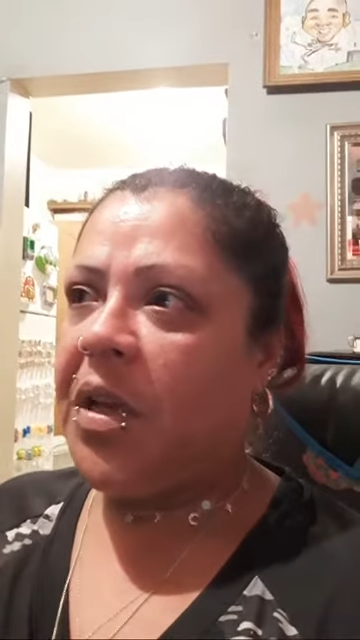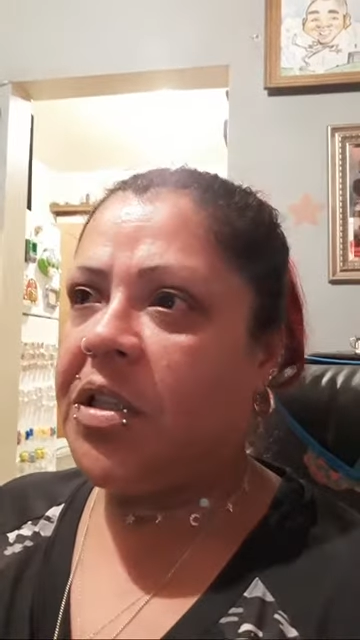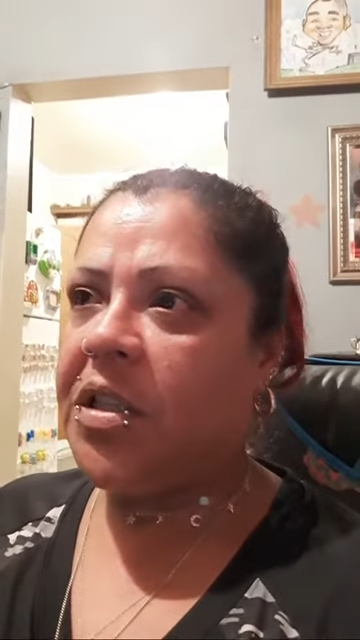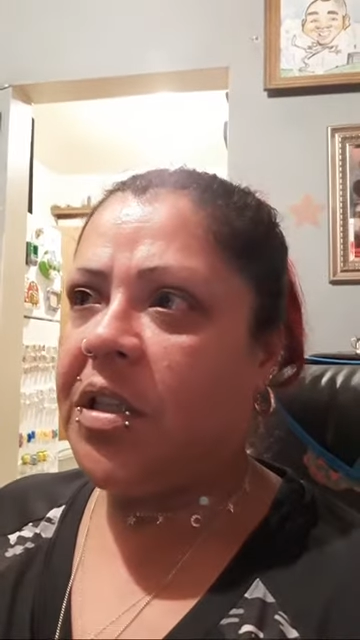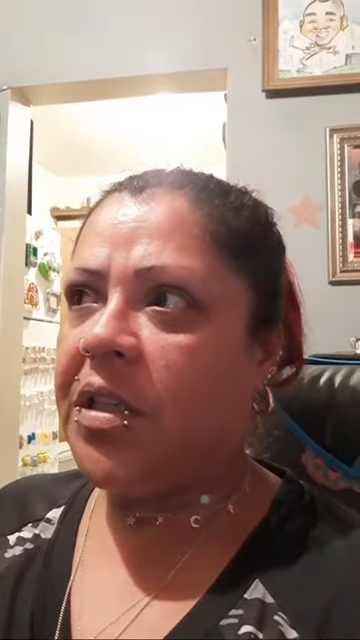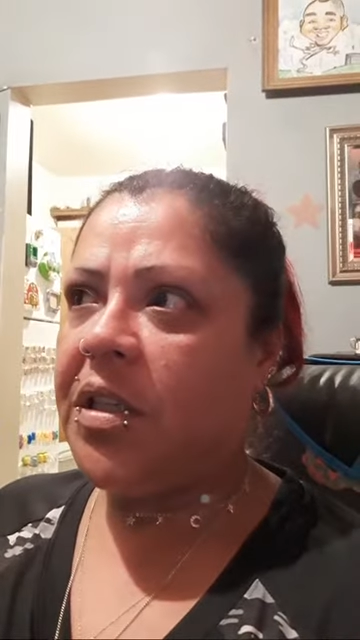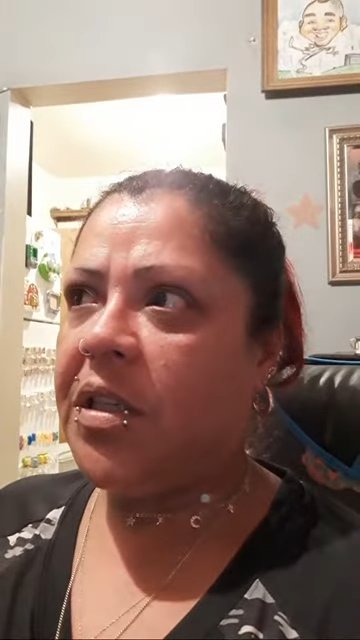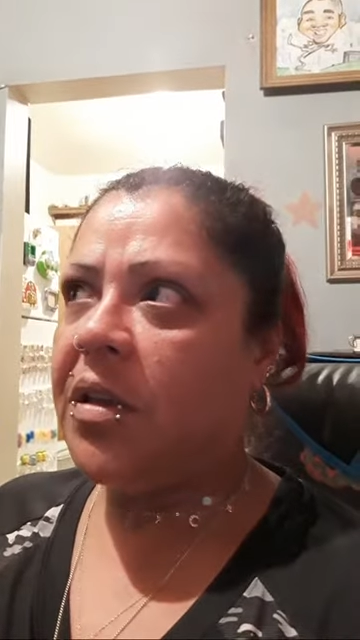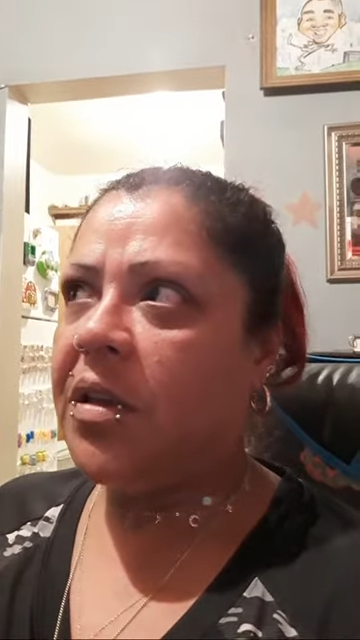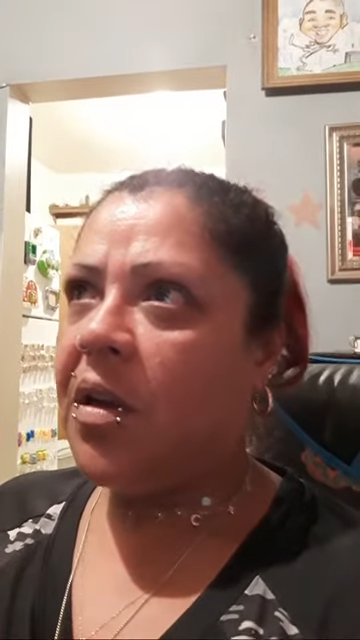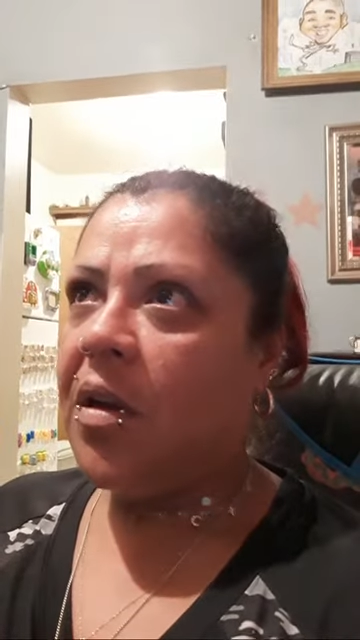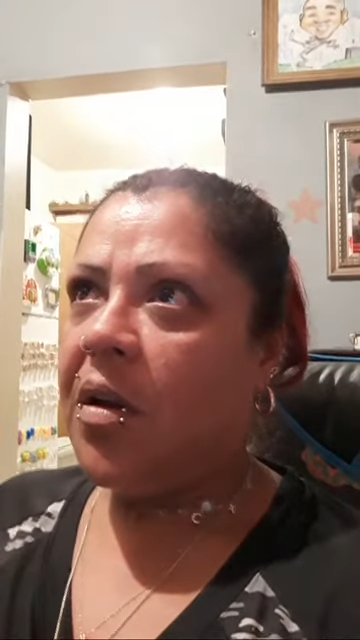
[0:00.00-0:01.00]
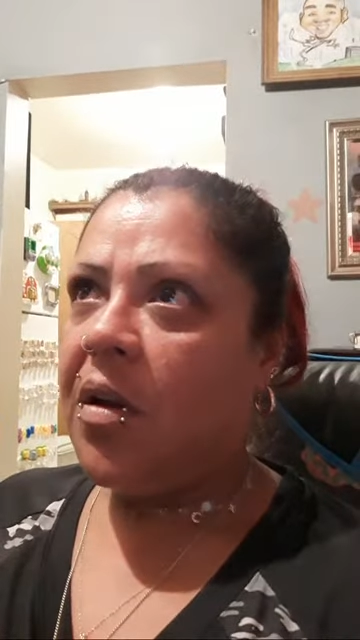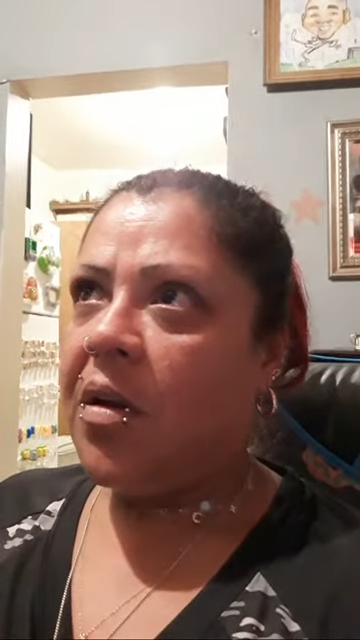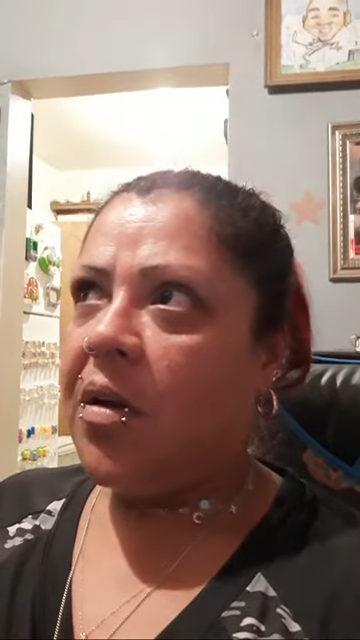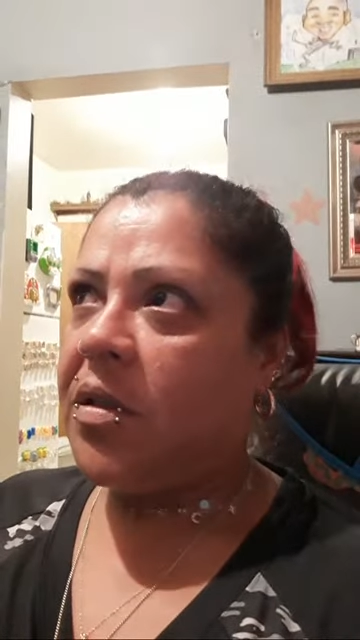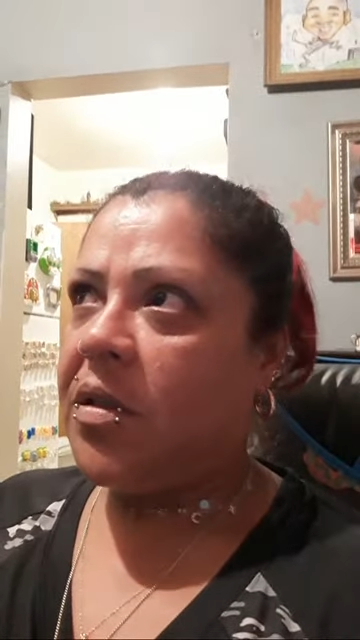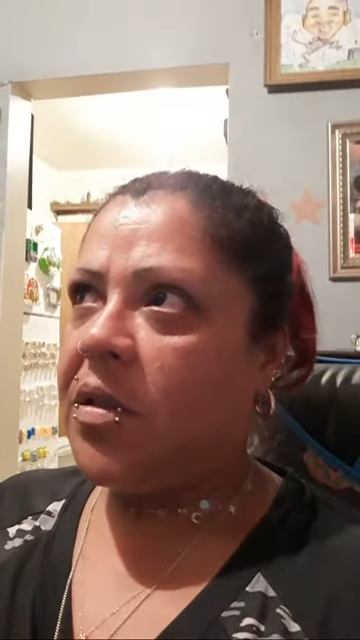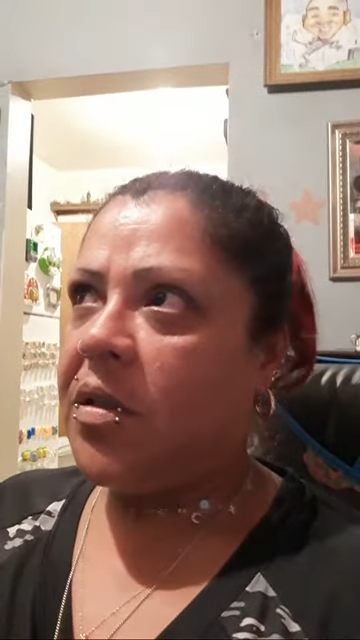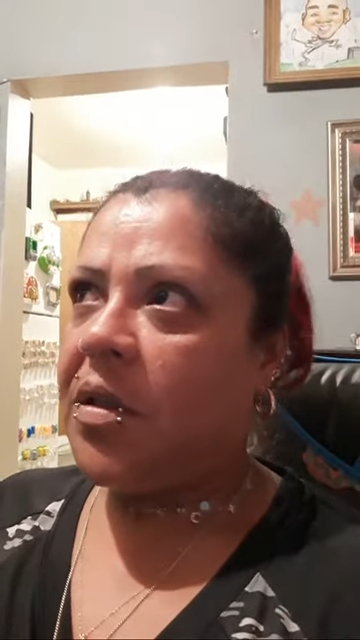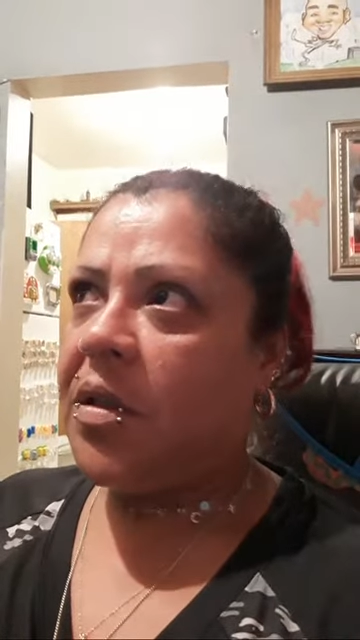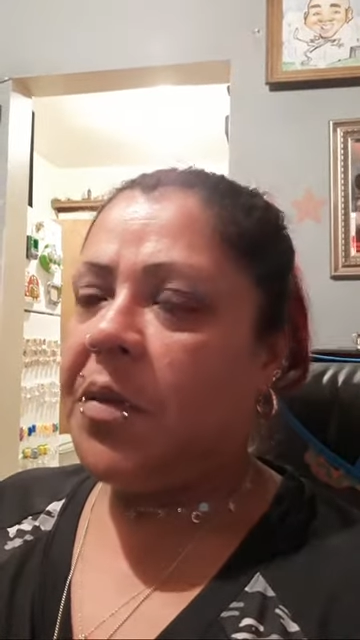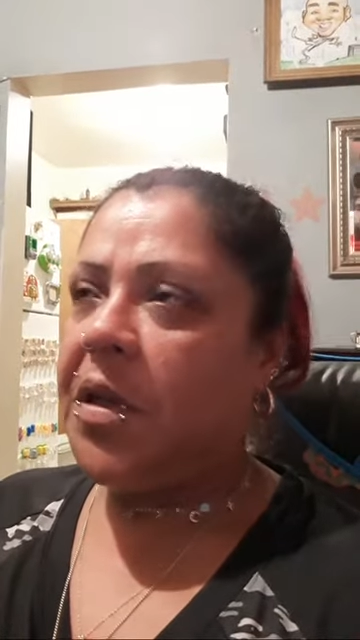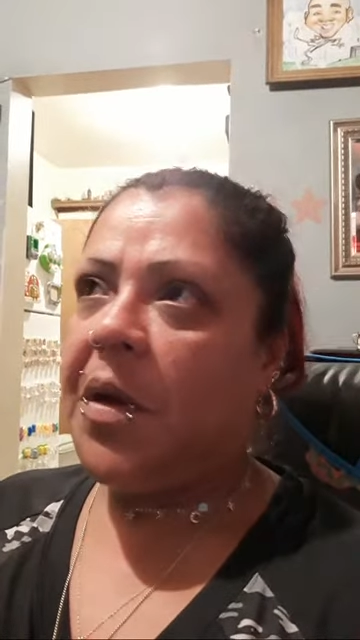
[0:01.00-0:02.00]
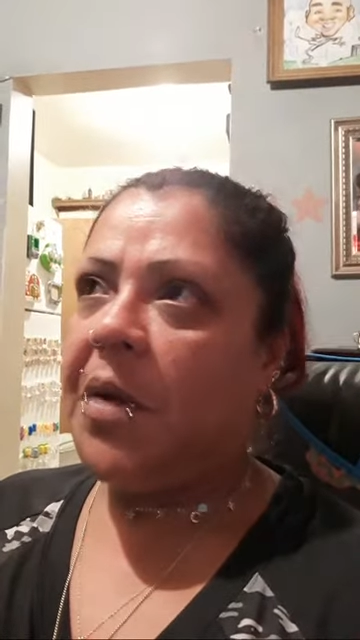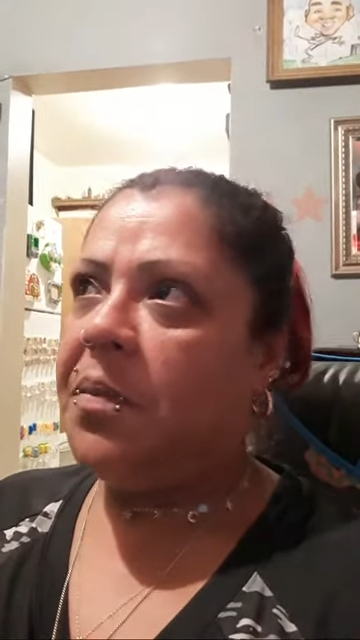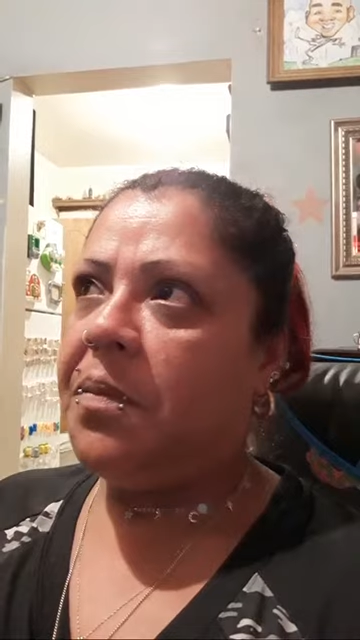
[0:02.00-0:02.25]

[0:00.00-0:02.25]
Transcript: she, something about,